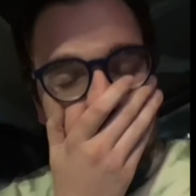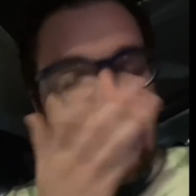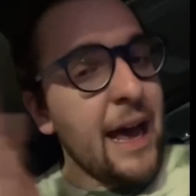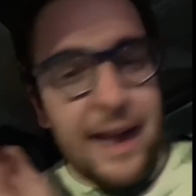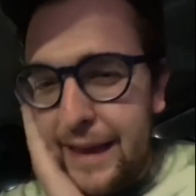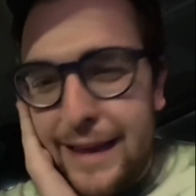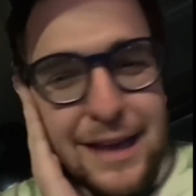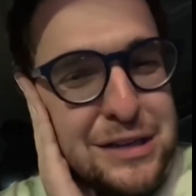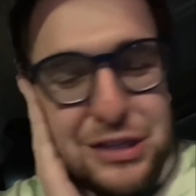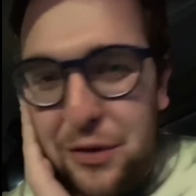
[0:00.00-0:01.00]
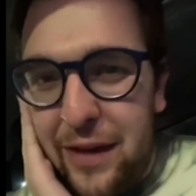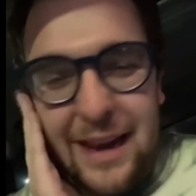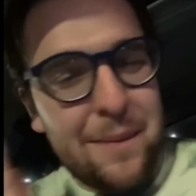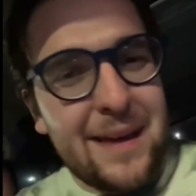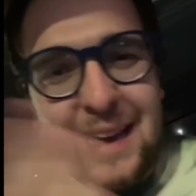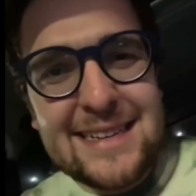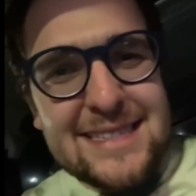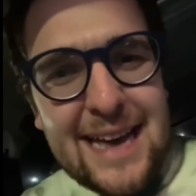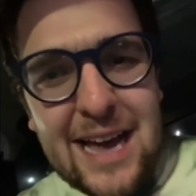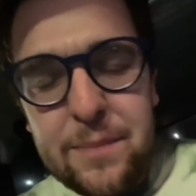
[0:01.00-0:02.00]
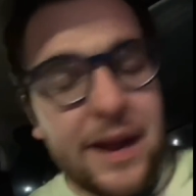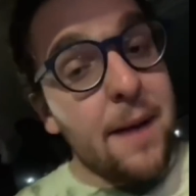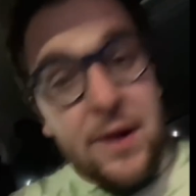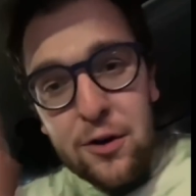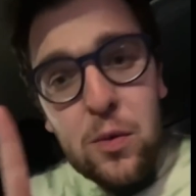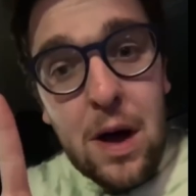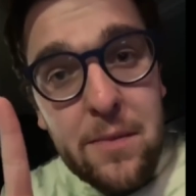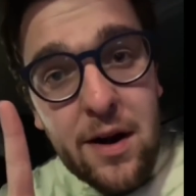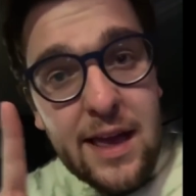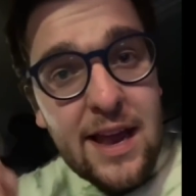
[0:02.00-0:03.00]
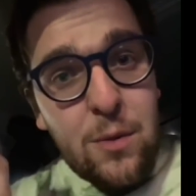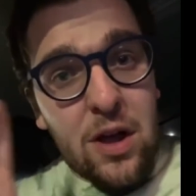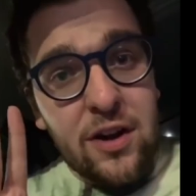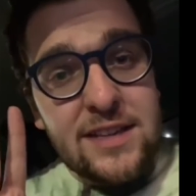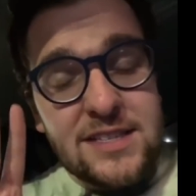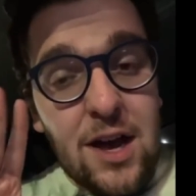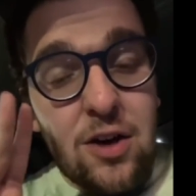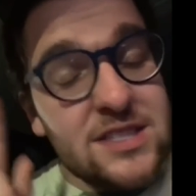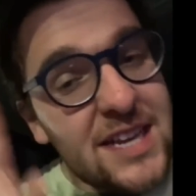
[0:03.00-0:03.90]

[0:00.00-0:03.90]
I didn't get Chewy and I'm kind of sad, but I'm going to go to Walmart and Walgreens, so stay